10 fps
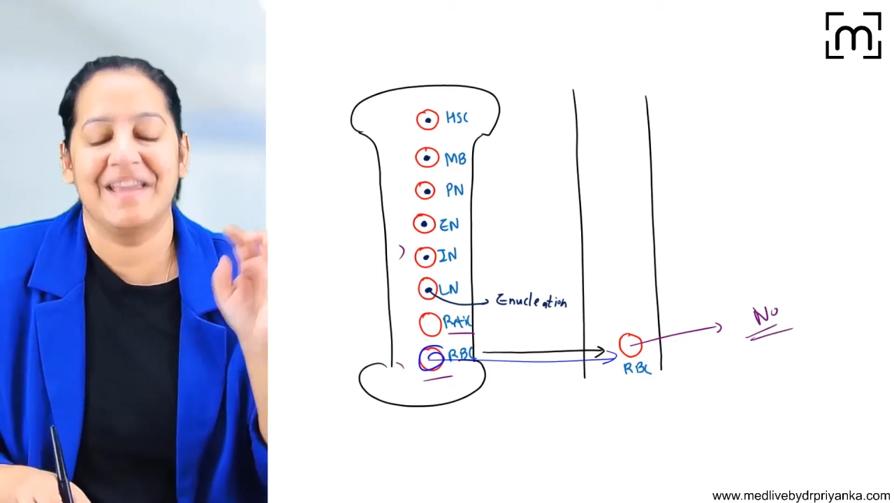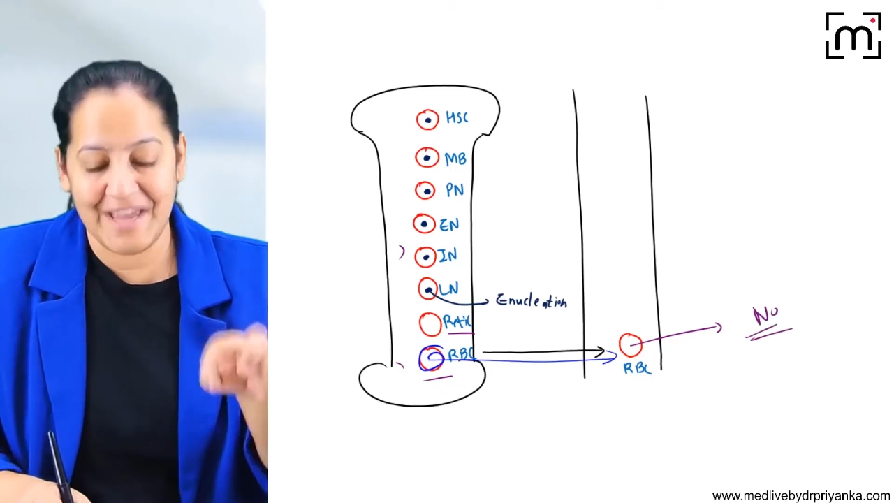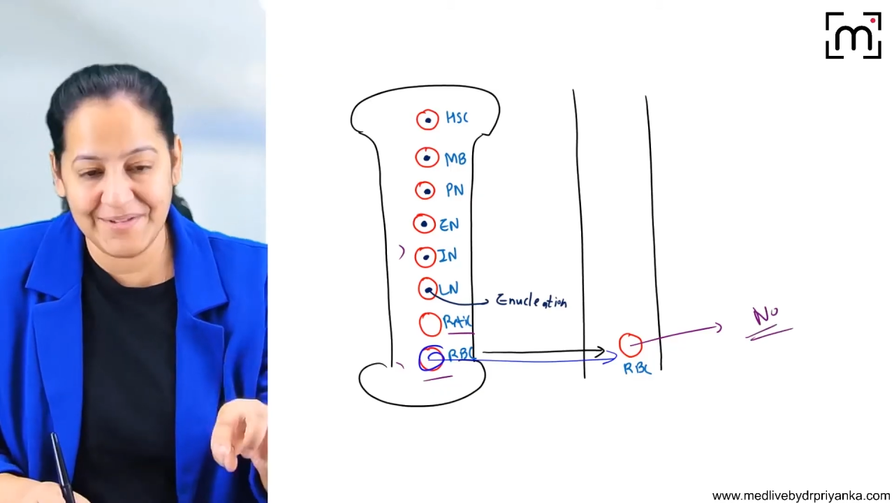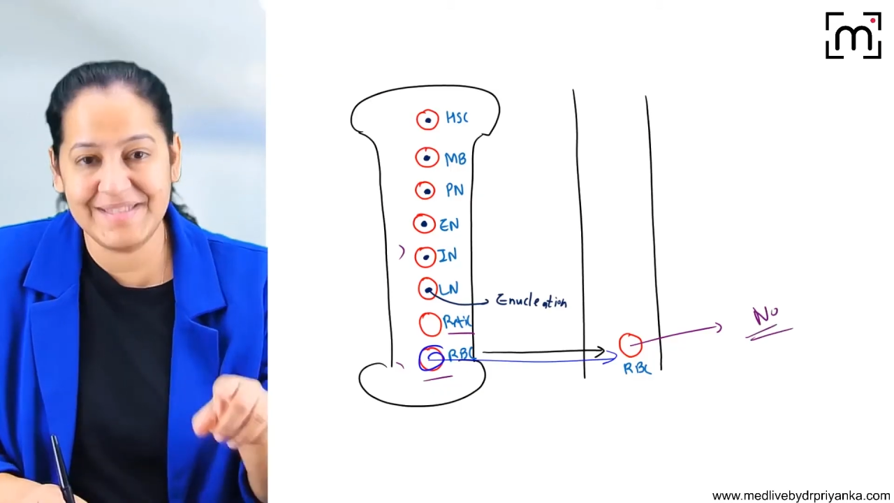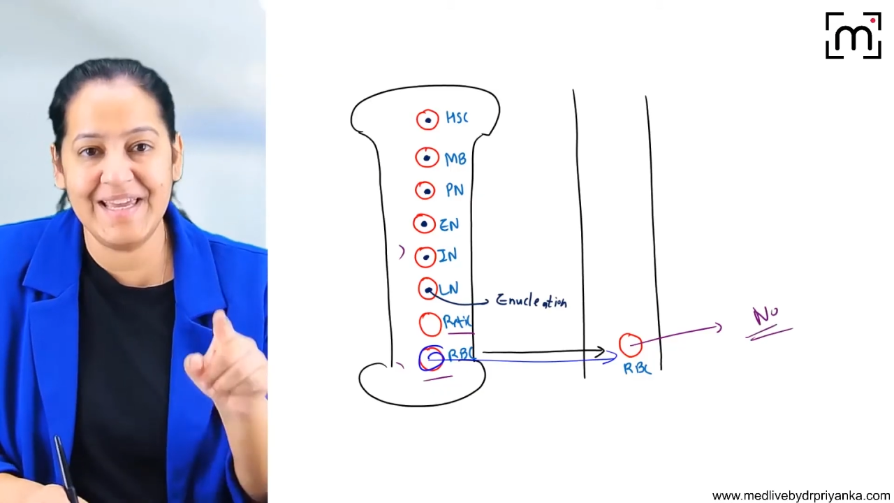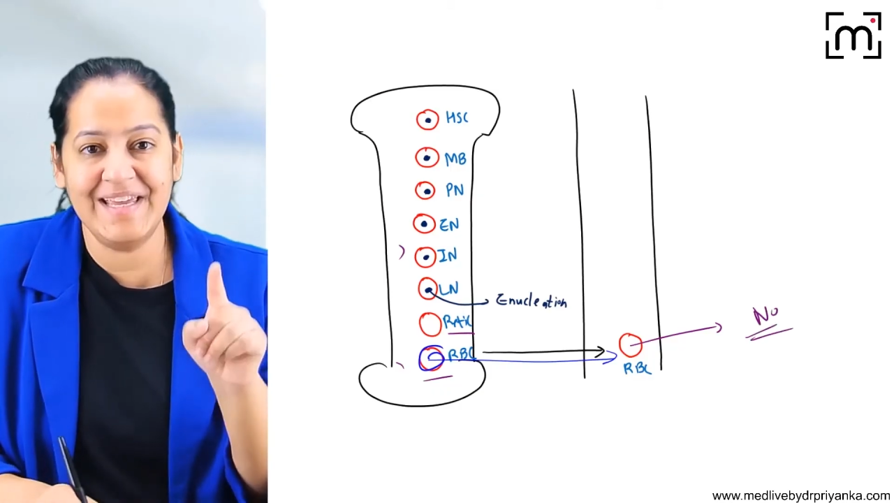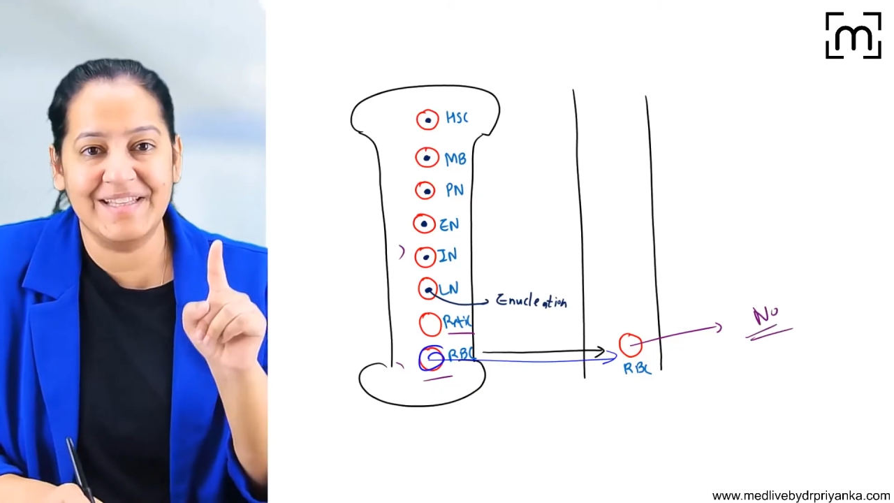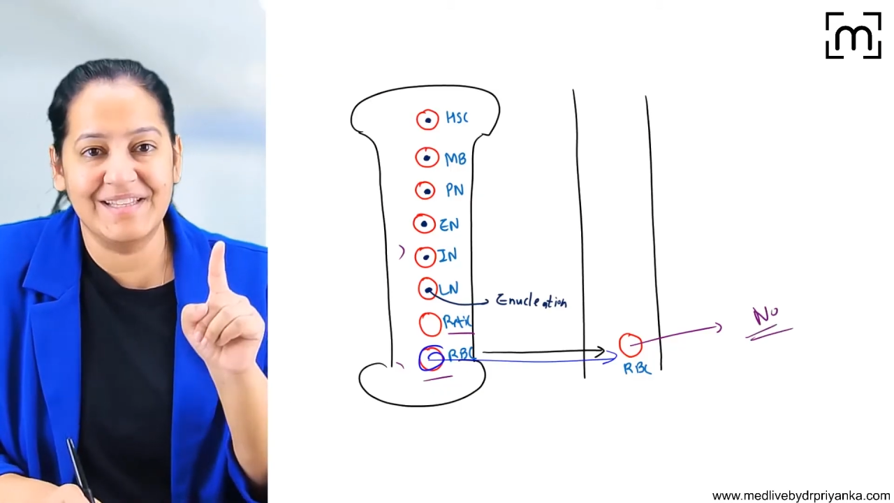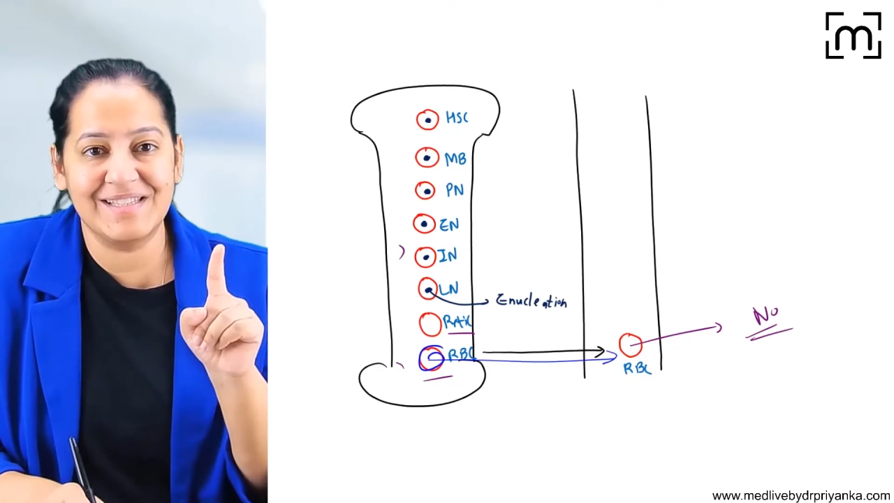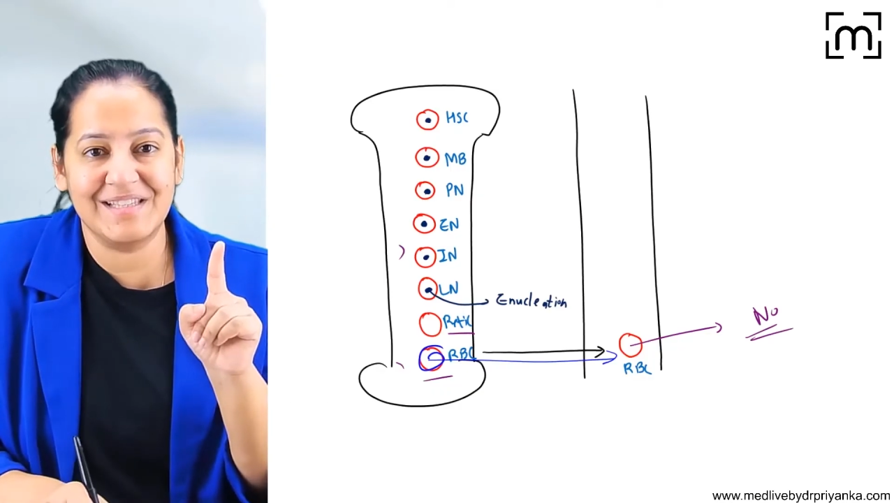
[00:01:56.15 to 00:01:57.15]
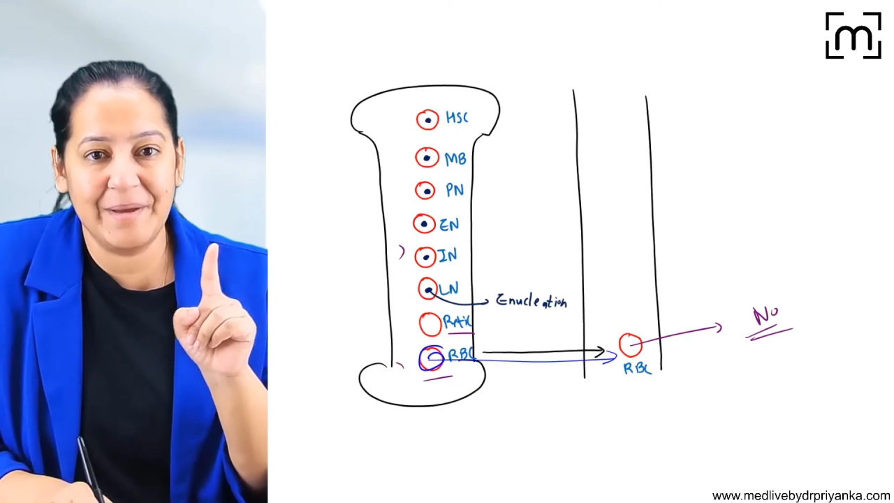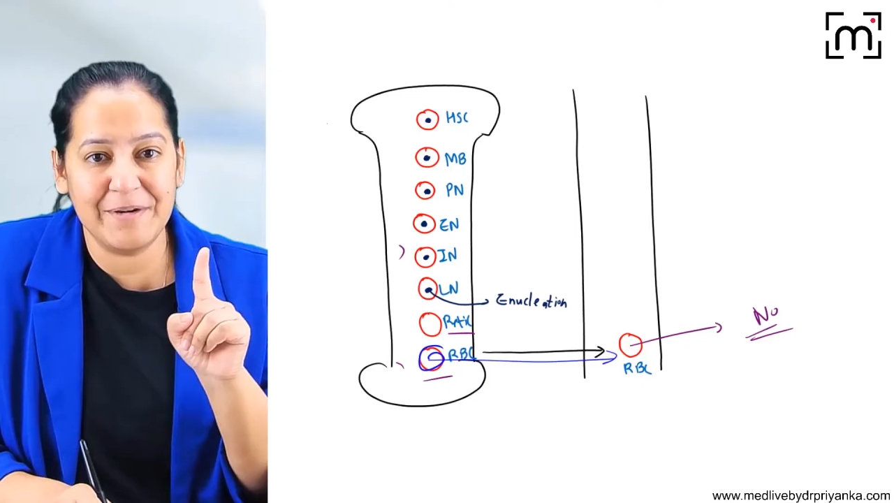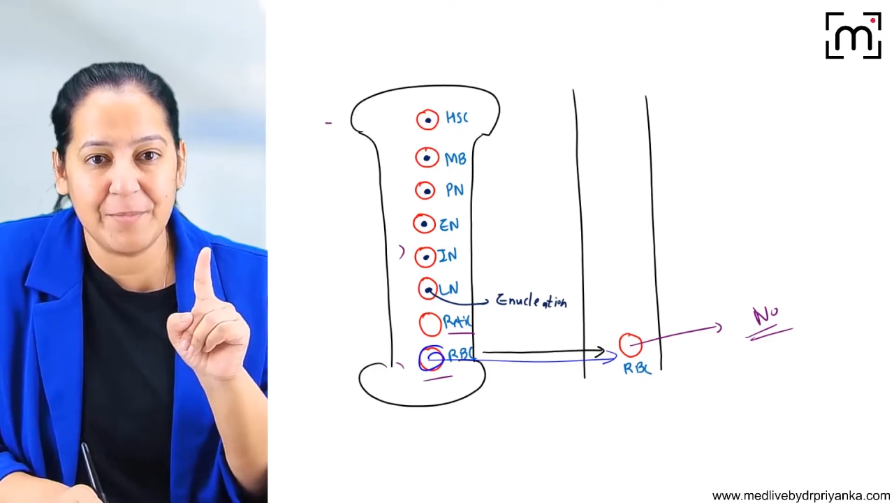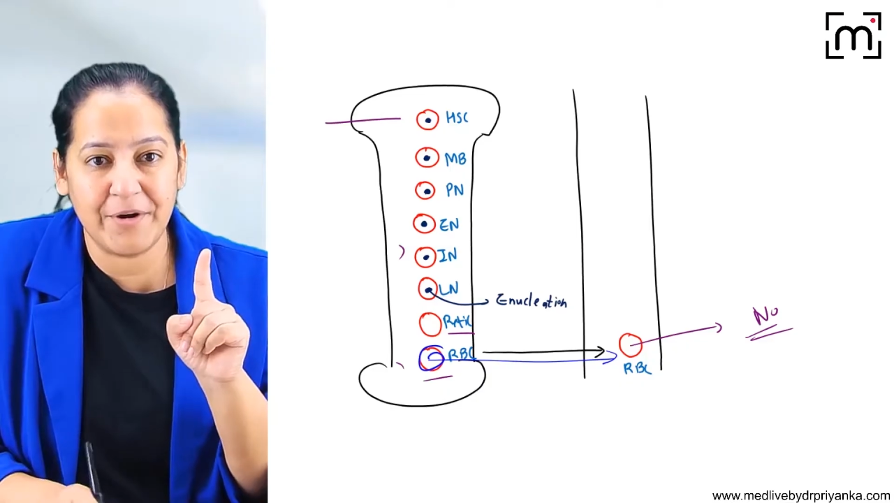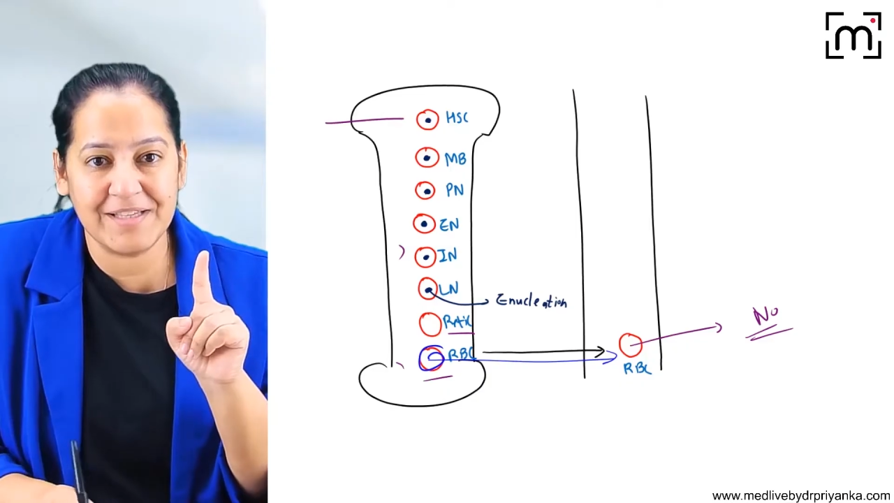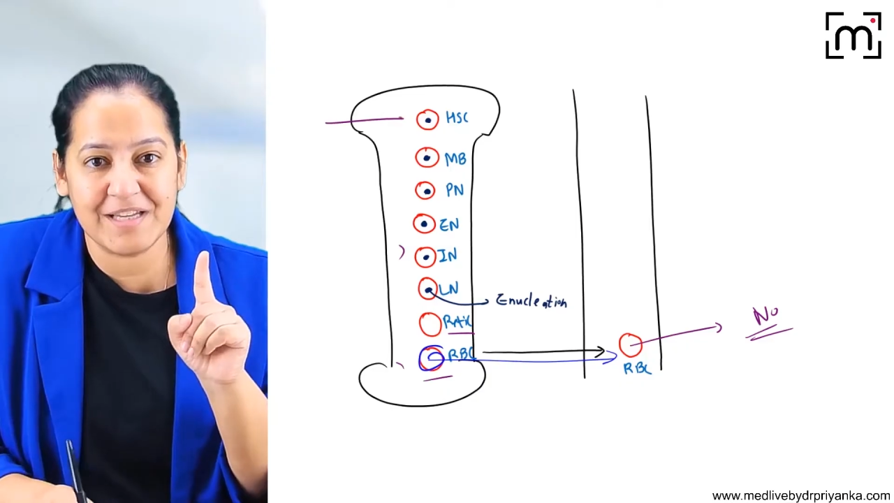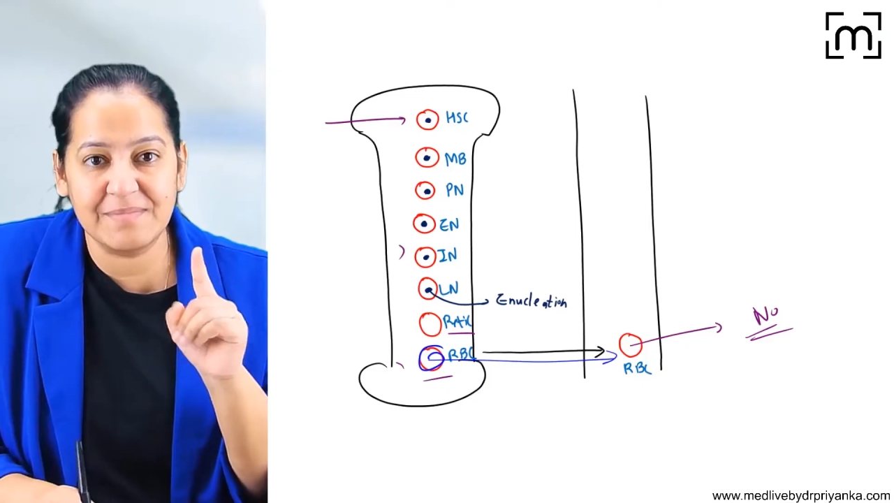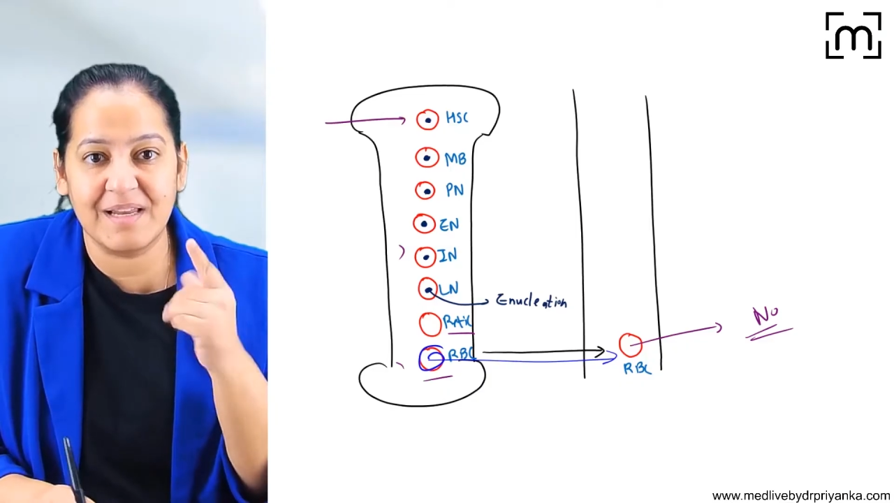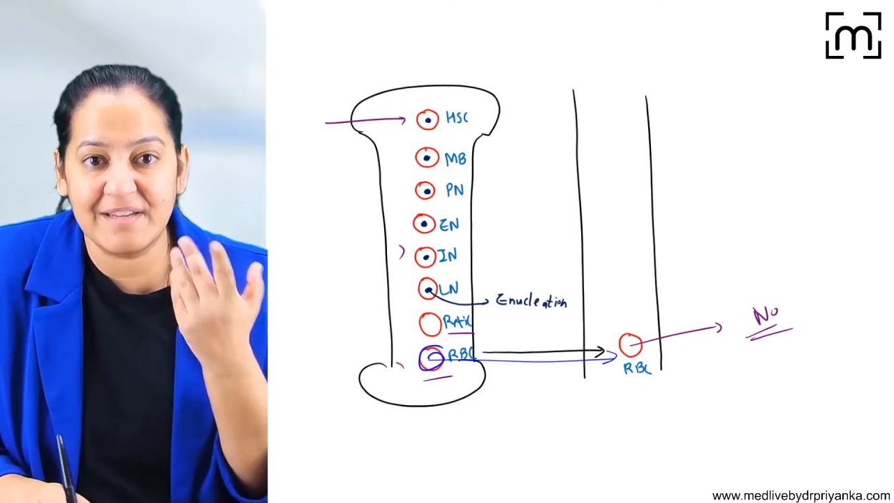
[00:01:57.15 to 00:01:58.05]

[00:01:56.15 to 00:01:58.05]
Can you see this hematopoietic stem cell?